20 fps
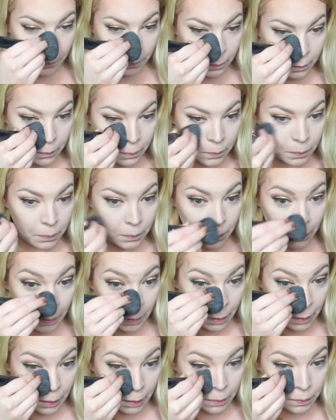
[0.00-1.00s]
So just
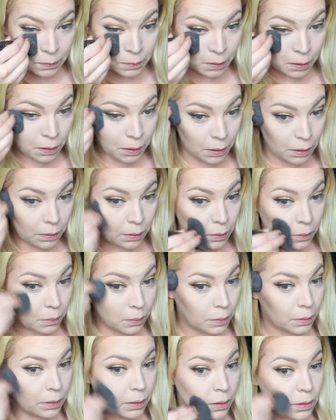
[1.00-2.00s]
in case any
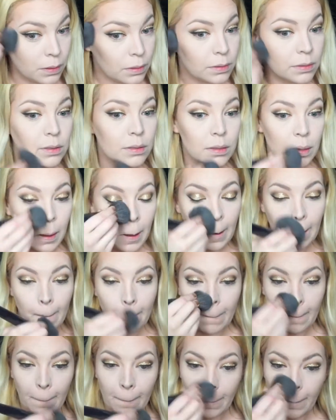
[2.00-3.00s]
little glitters
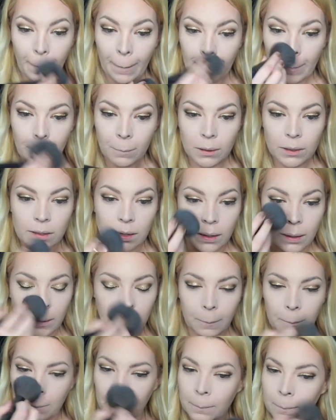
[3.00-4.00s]
came
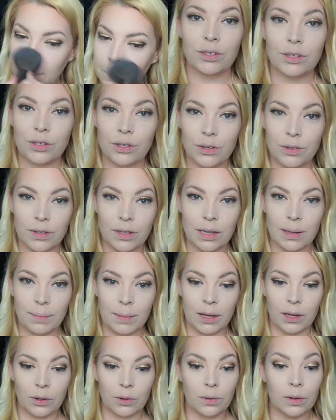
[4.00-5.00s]
down. Just using
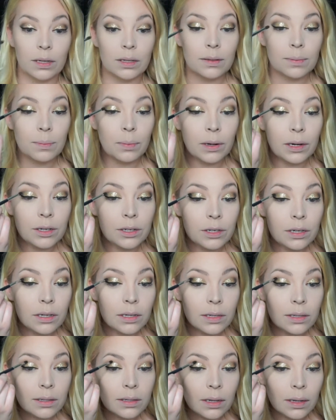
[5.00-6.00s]
my crease
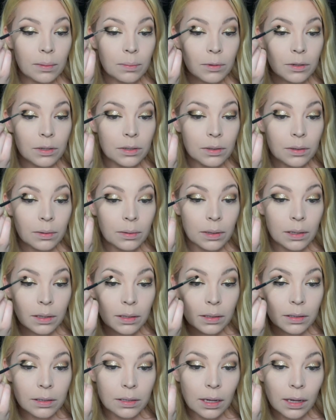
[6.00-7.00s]
brushes, I'm just going
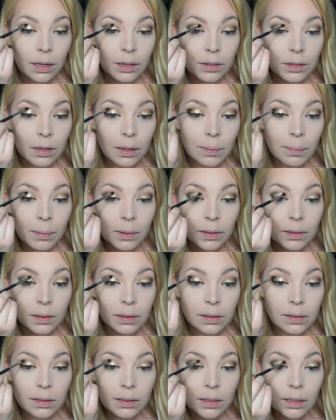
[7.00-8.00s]
to touch up a
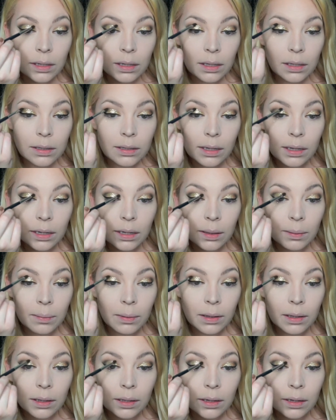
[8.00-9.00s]
teeny tiny
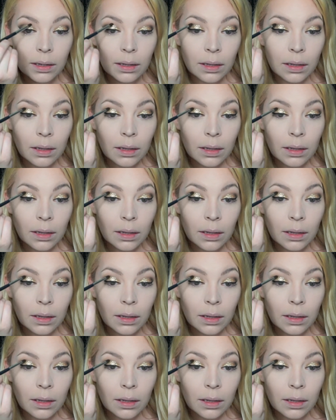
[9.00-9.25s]
bit